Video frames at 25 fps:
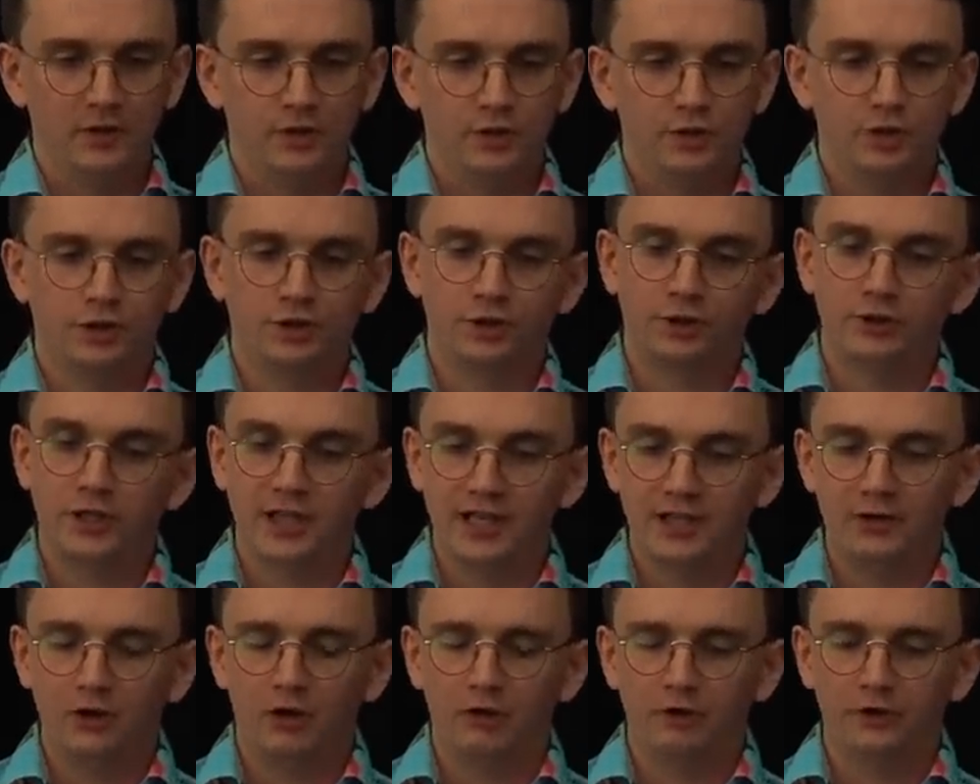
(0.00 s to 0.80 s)
Should
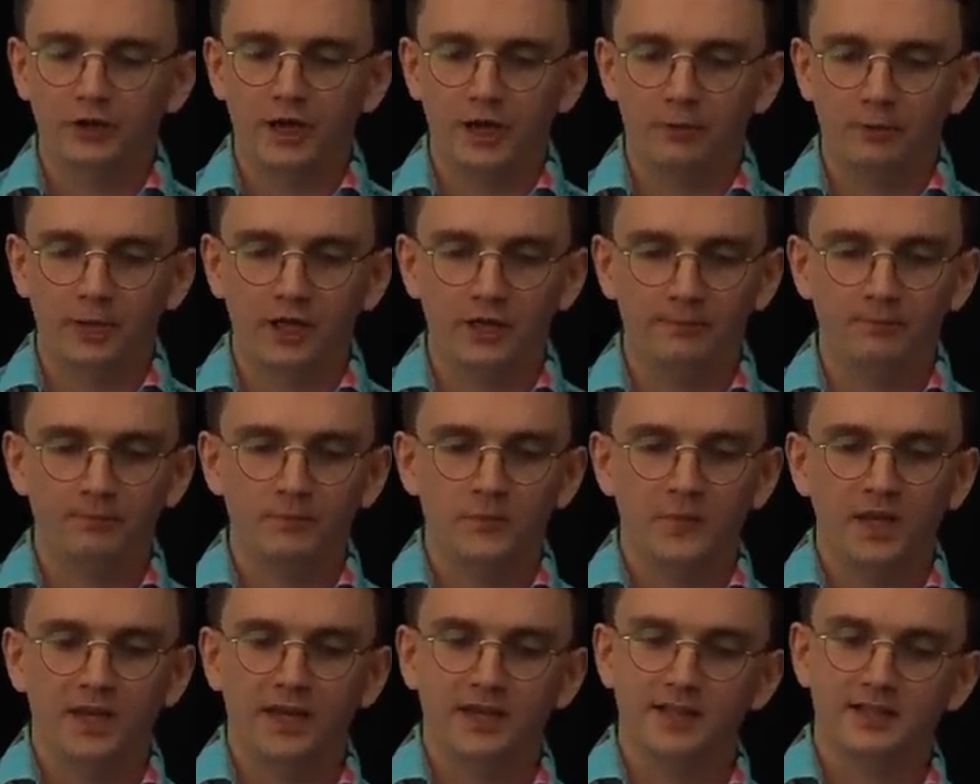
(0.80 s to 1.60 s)
he not know it,
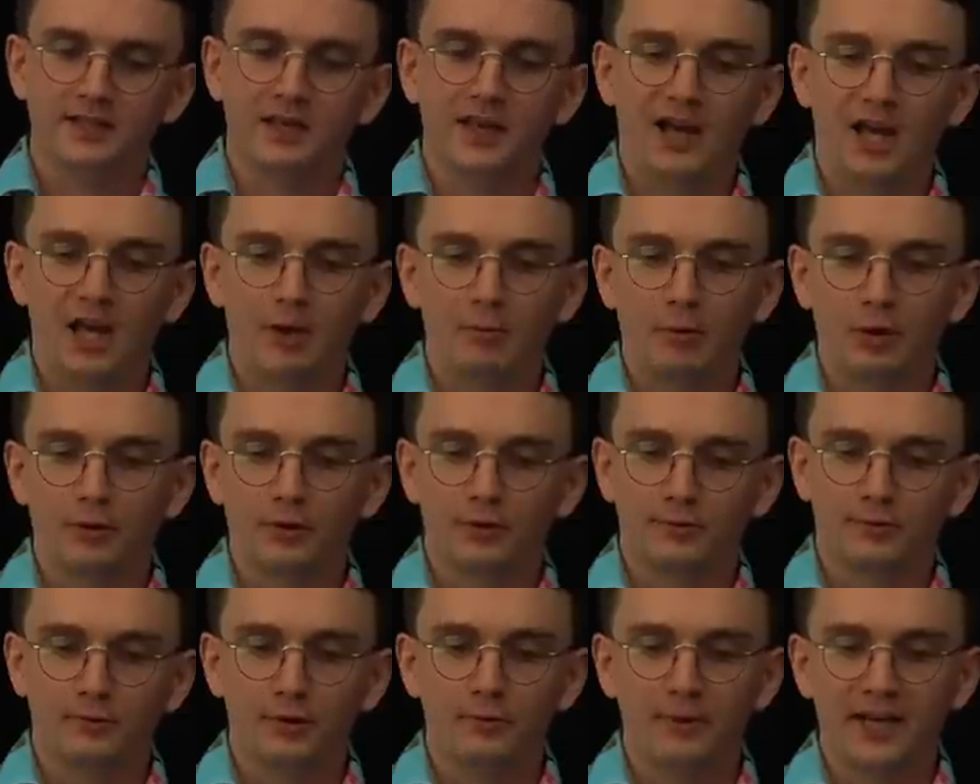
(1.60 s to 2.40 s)
he is liable
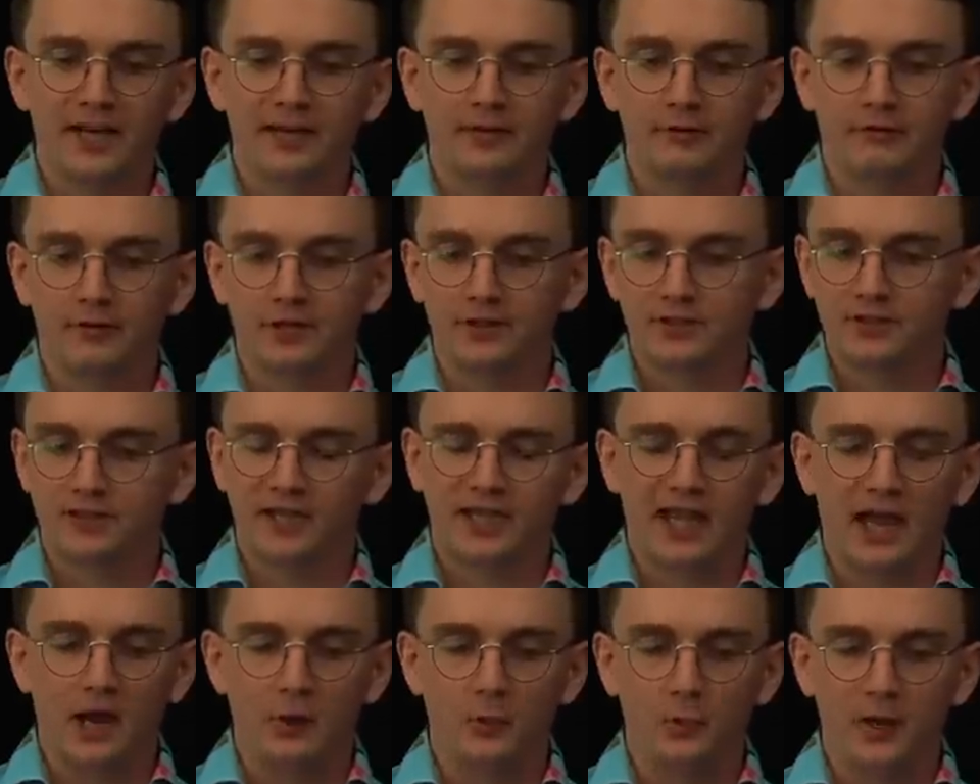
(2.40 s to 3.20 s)
through ignorance
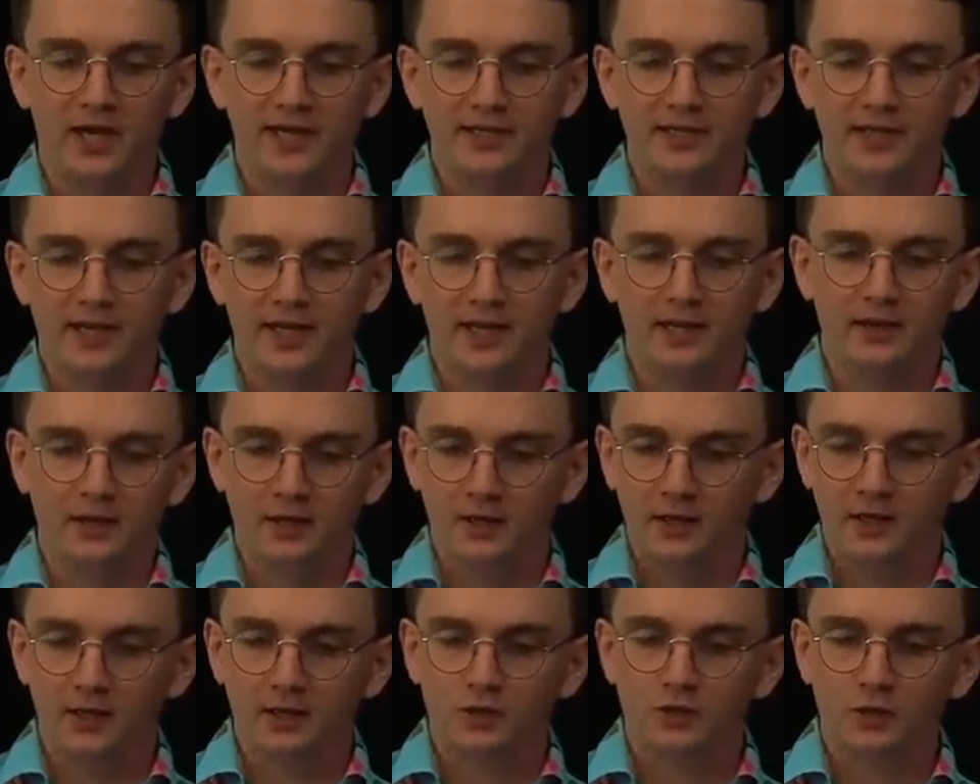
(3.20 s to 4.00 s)
to get windy
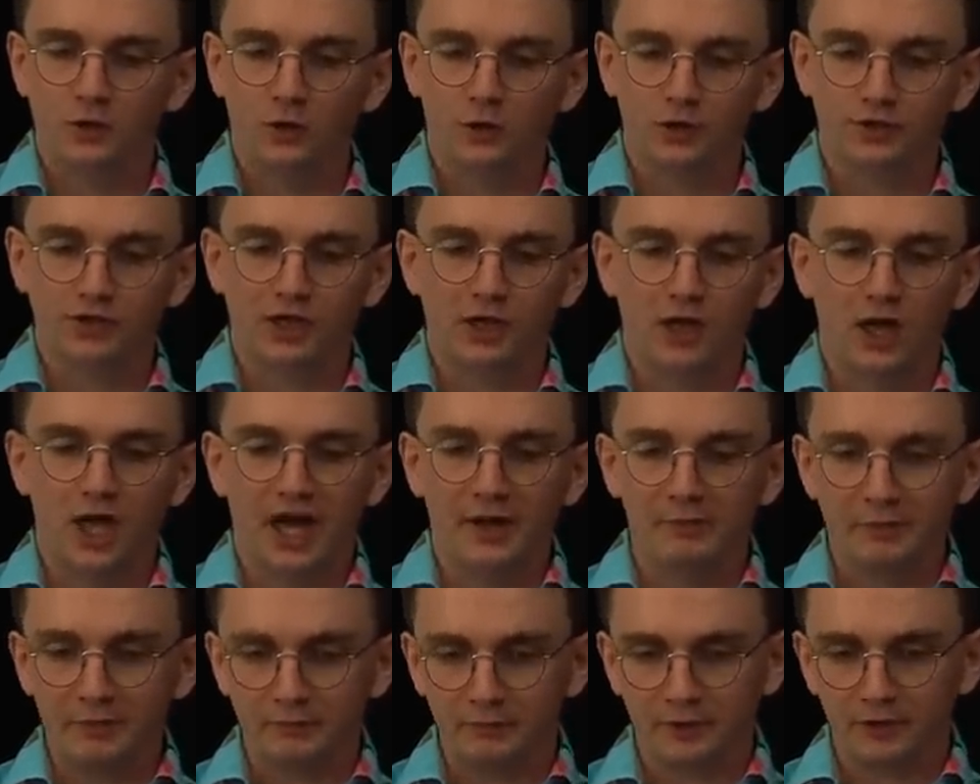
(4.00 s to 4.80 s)
and cause
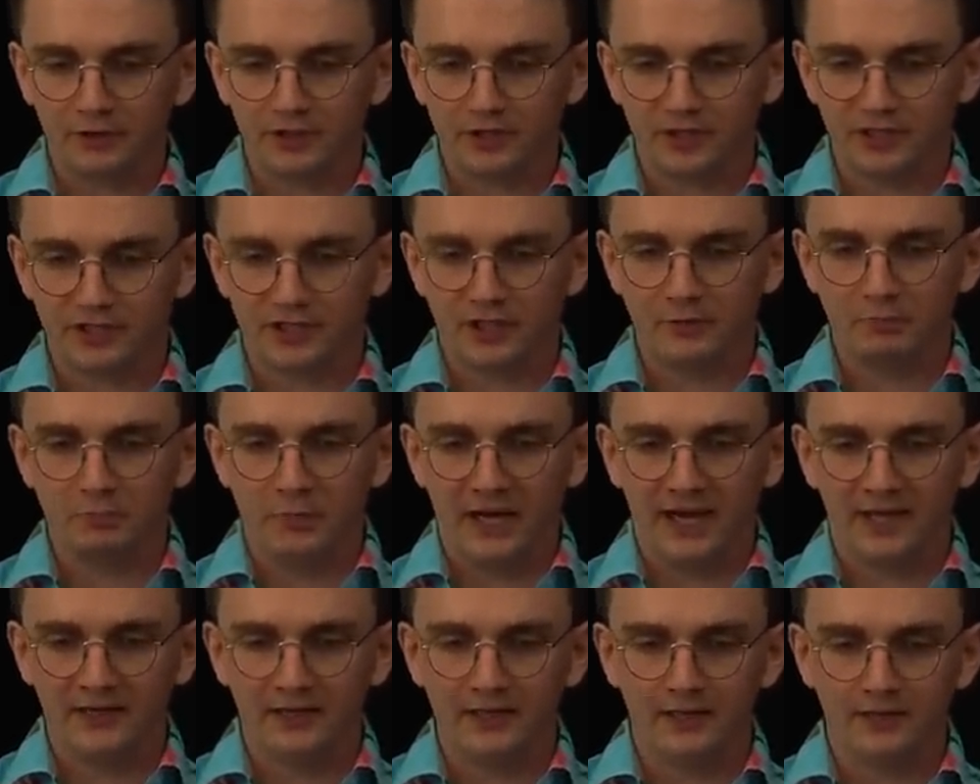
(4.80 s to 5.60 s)
alarm amongst his
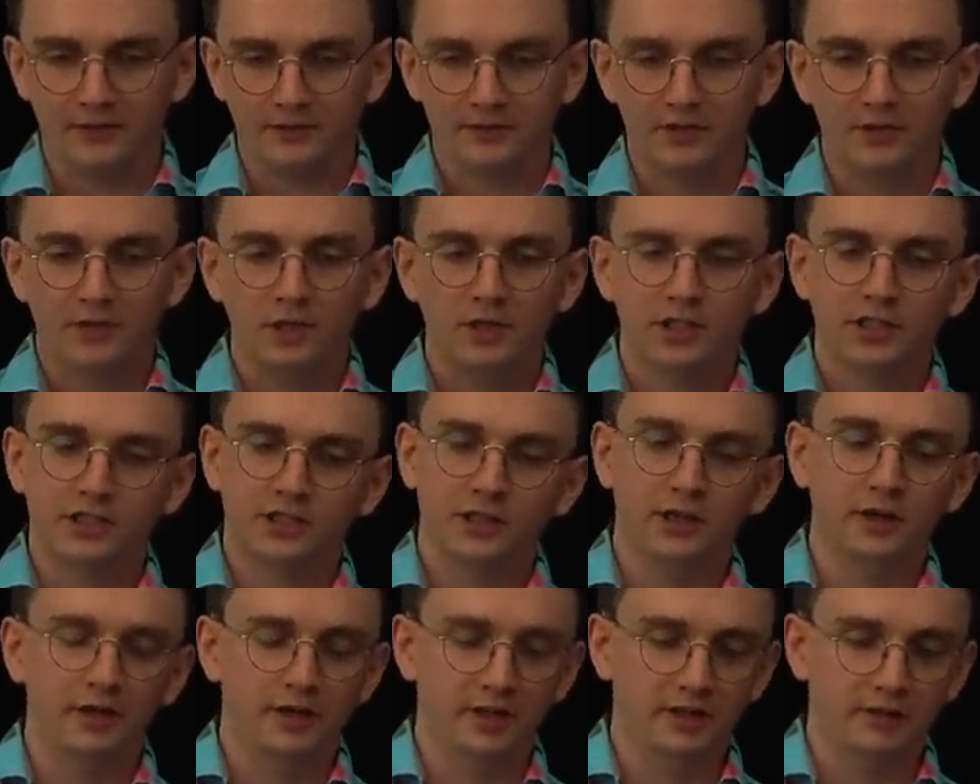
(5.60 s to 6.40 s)
companions,
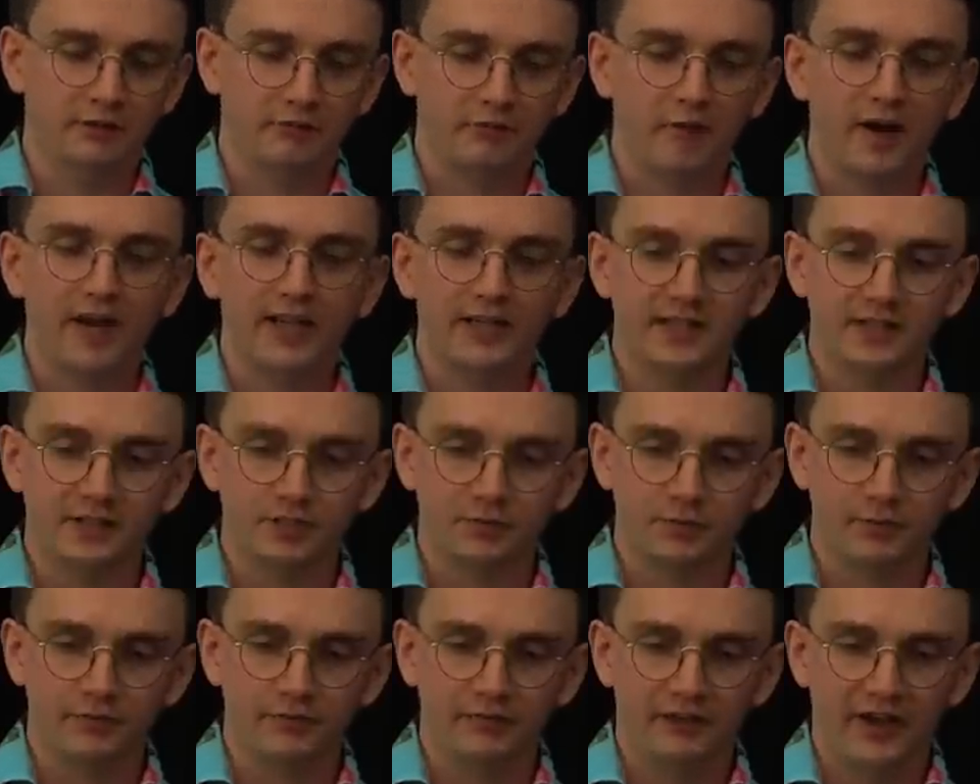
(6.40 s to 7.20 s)
turning the raid
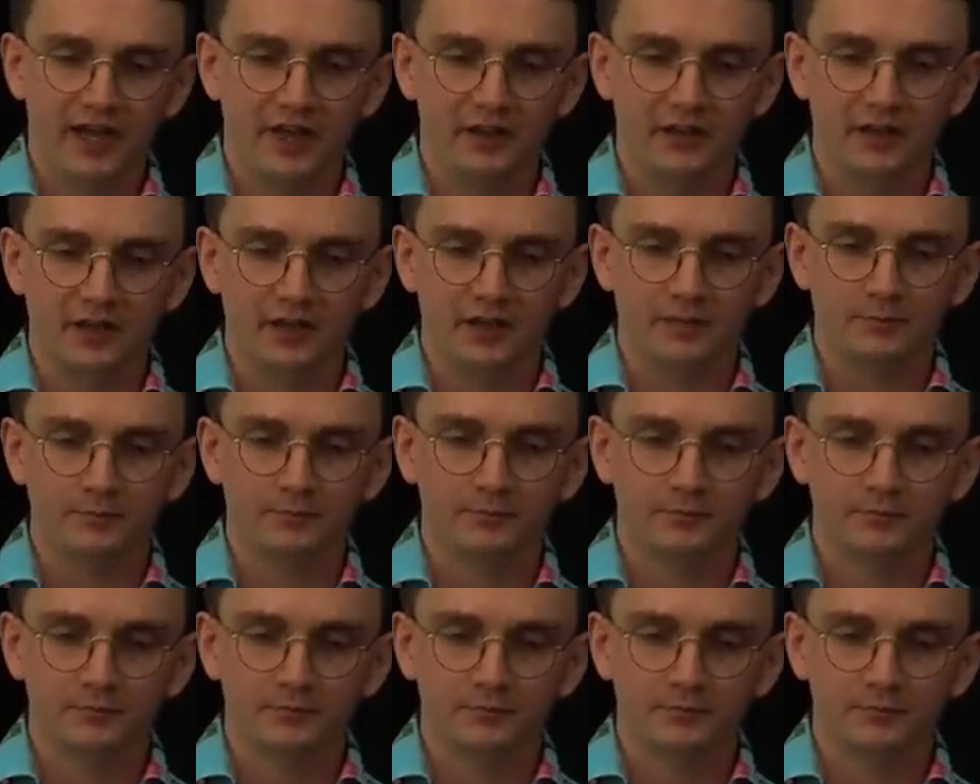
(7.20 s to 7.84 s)
into a failure.